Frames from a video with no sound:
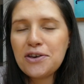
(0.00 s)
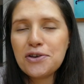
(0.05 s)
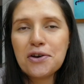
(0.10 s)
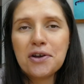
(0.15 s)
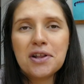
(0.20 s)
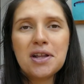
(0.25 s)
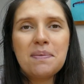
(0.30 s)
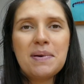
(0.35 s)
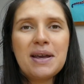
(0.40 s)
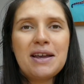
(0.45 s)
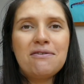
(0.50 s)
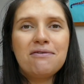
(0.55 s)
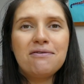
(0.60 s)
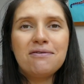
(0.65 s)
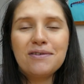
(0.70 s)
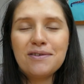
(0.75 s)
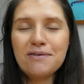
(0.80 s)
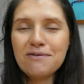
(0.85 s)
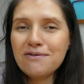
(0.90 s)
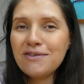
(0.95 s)
you're going to be
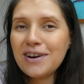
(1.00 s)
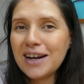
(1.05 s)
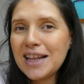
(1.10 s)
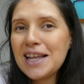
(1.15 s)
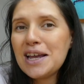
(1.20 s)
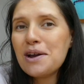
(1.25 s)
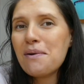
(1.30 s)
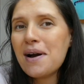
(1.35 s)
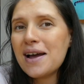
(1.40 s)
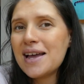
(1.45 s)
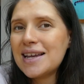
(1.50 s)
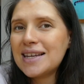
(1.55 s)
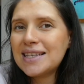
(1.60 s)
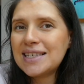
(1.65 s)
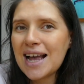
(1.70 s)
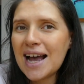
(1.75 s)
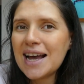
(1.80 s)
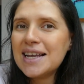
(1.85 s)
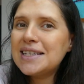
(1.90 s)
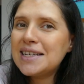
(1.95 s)
really quite
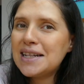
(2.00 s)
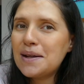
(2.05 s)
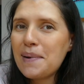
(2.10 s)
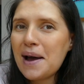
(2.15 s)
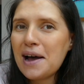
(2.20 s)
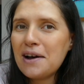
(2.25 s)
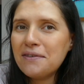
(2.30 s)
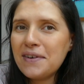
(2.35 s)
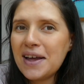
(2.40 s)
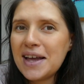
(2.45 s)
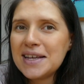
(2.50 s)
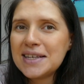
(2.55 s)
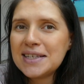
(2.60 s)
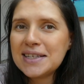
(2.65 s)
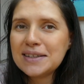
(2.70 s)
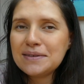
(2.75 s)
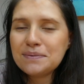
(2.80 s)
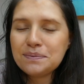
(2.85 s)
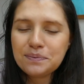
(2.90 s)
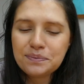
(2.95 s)
excited about this.